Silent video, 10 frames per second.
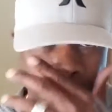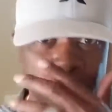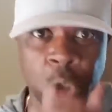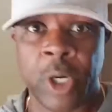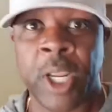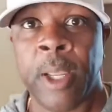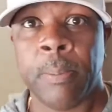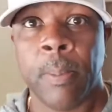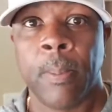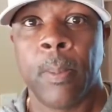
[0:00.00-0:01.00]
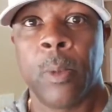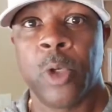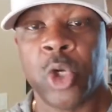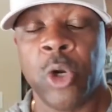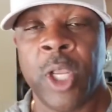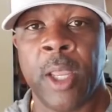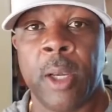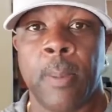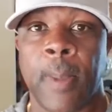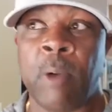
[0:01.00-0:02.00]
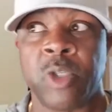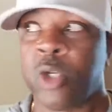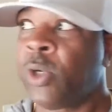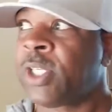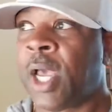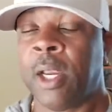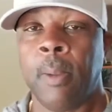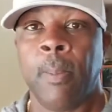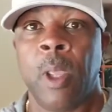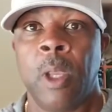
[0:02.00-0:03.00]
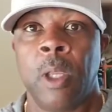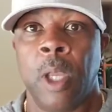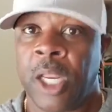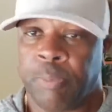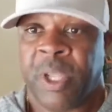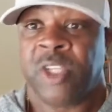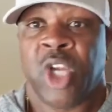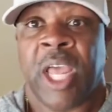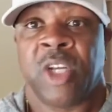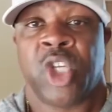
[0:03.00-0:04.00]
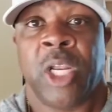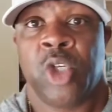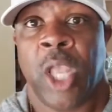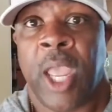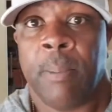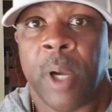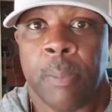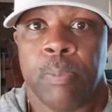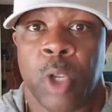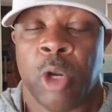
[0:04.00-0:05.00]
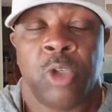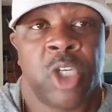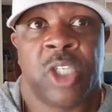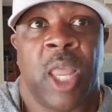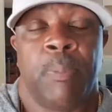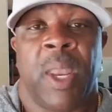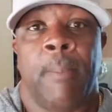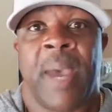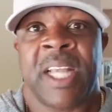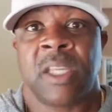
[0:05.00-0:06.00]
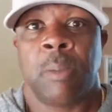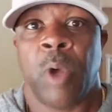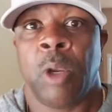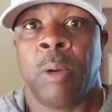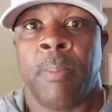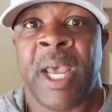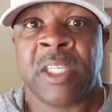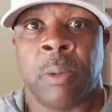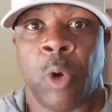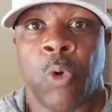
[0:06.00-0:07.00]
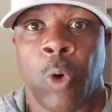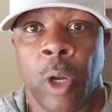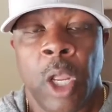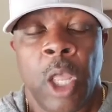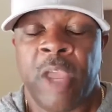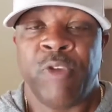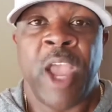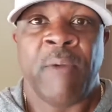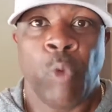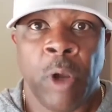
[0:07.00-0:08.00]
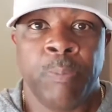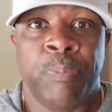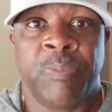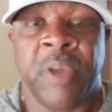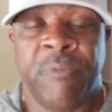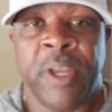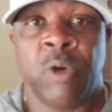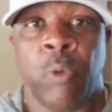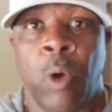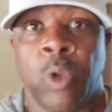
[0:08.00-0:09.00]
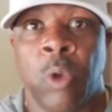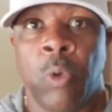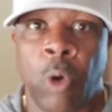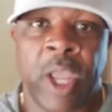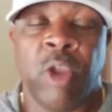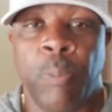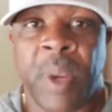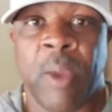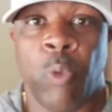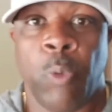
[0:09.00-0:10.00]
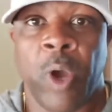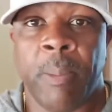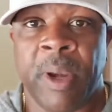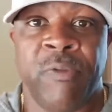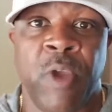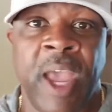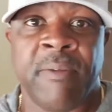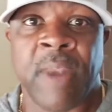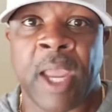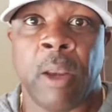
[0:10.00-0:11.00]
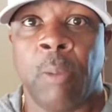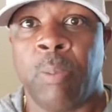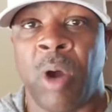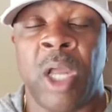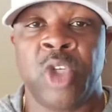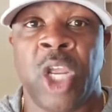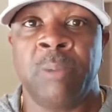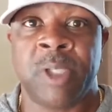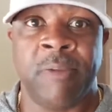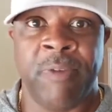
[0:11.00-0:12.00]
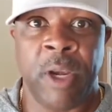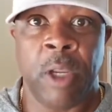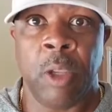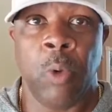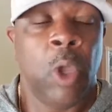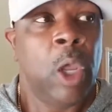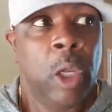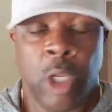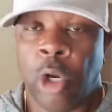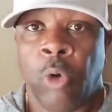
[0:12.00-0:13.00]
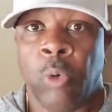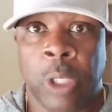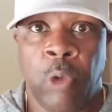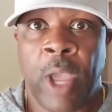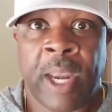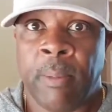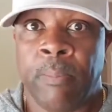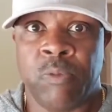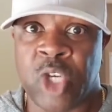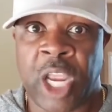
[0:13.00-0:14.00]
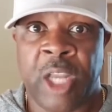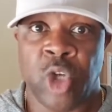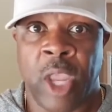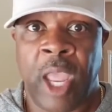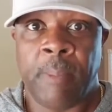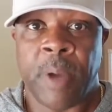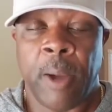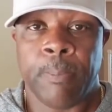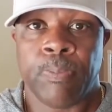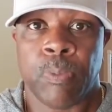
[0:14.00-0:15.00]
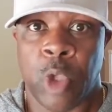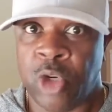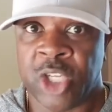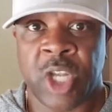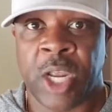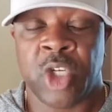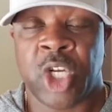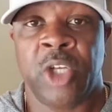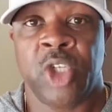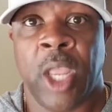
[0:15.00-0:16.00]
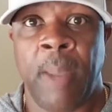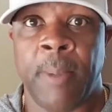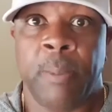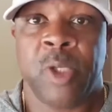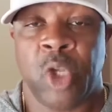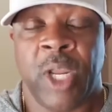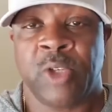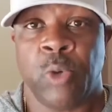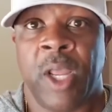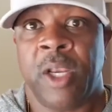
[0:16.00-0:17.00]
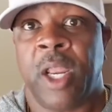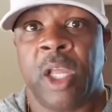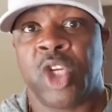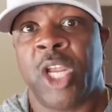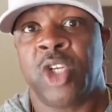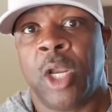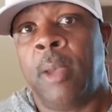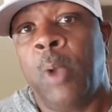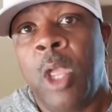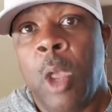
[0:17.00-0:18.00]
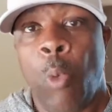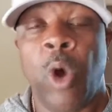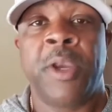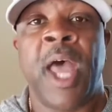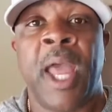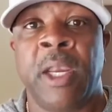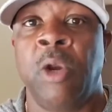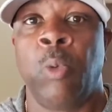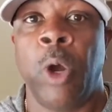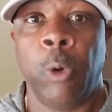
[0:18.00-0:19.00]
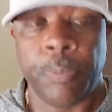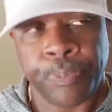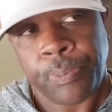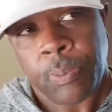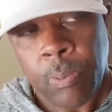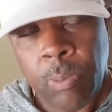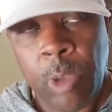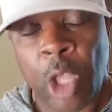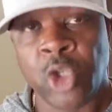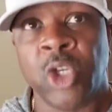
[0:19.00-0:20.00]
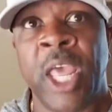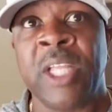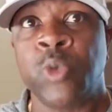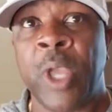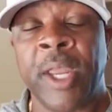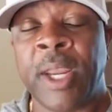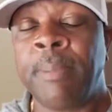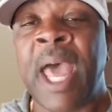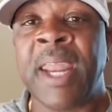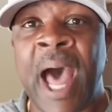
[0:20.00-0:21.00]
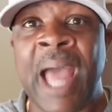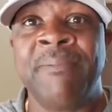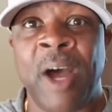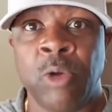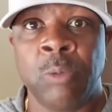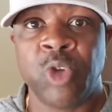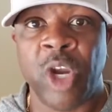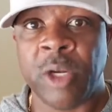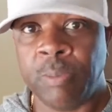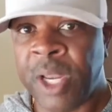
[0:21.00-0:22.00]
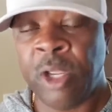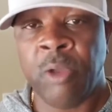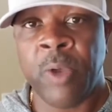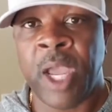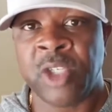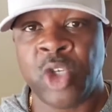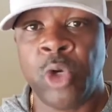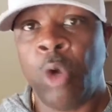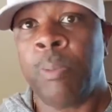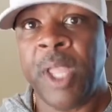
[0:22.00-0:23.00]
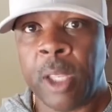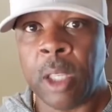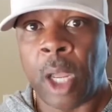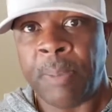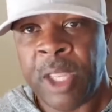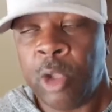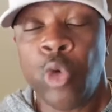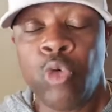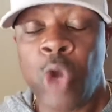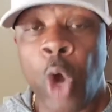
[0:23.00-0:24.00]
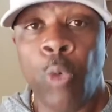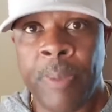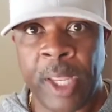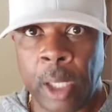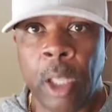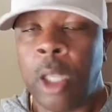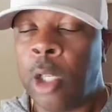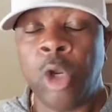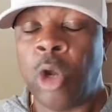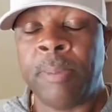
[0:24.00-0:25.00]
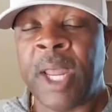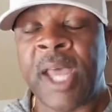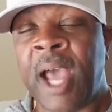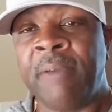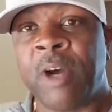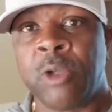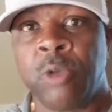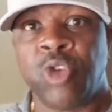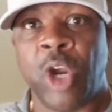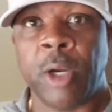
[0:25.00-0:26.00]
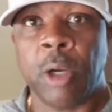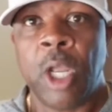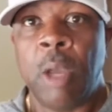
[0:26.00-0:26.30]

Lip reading: Sure did. Sure did. I was so excited. And because you got to change your game up. You know, it's just like playing basketball on a basketball court. If you have one defender on you, okay, you play one way. But if you have like a LeBron James defending you, you know, you got to change your game up. You just got to change your game up. And so that's what I did. I changed it up, won 9 in a row. So last week, and I'm not a high volume trader. Many of you guys, you know me. I mean, you know me. You know, I'm not a high volume trader.